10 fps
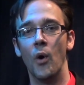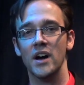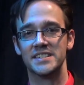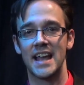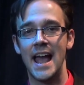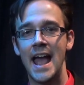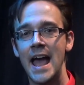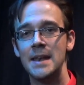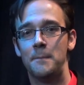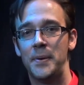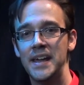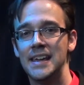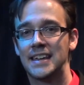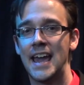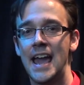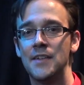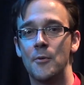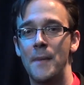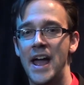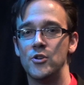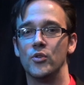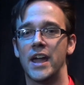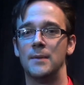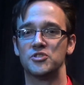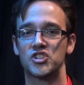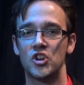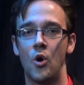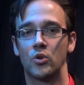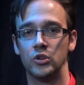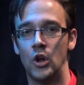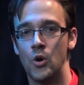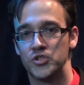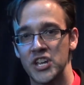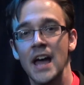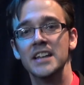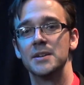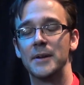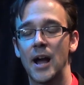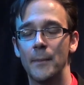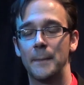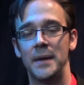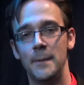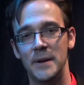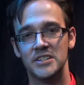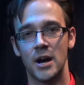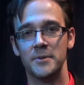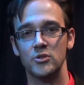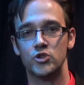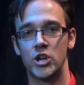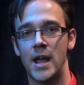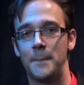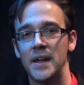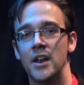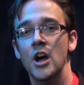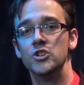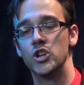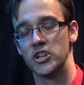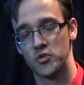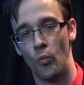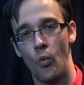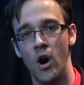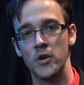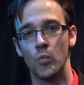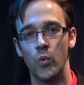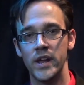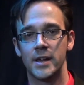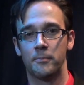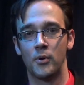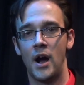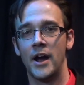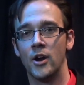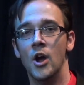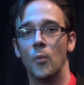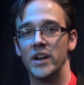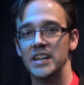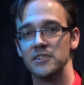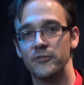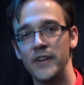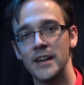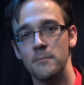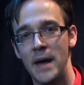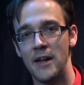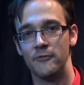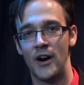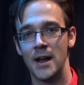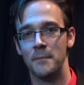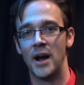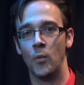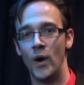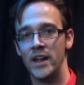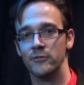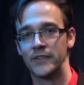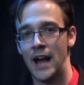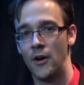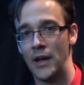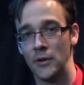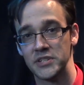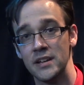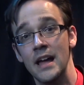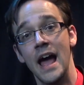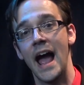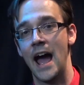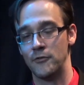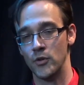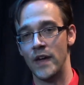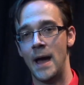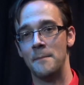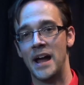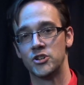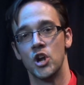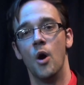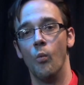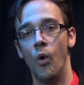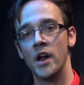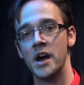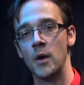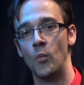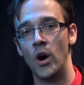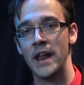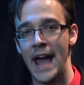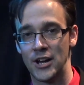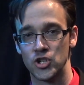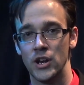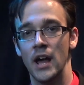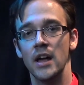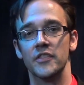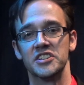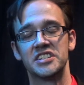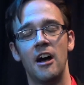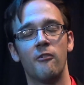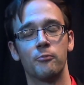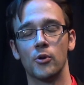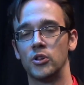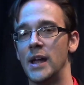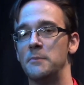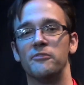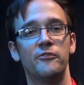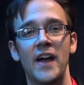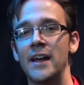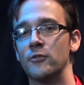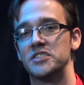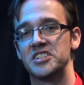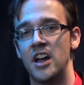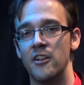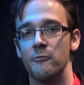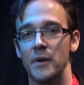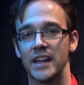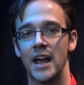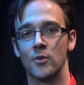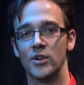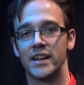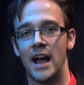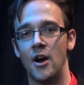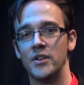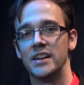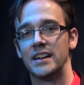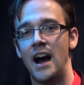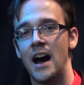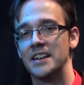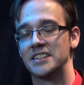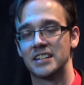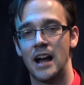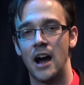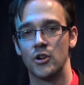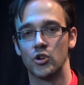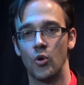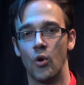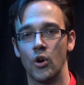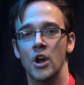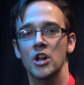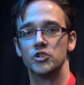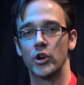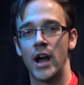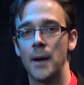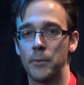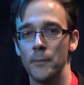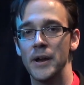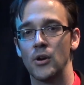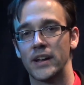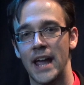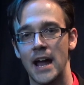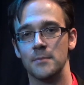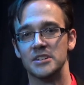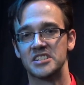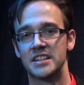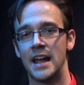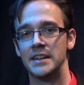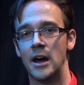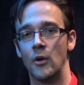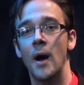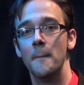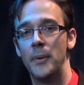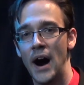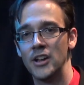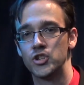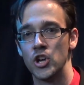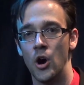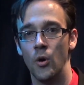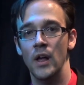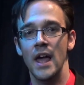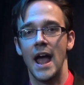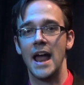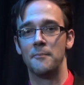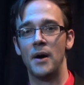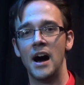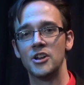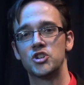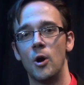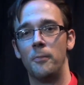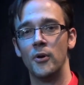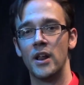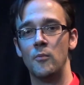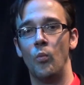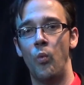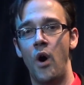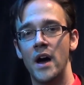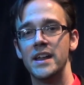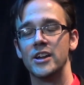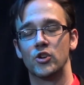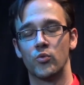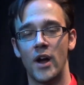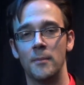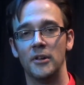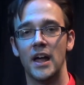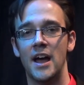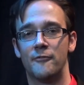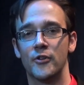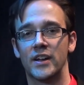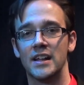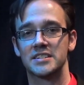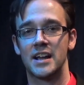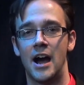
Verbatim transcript: was NPK, the man who came so close to becoming PPW champion just one week prior when he defeated Matt Vine by way of countout. After that match, one on one action, the self proclaimed favorite son of McHenry County, Connist Connor Corr, took on Premier Academy standout Pancho. And Pancho put in one incredible effort against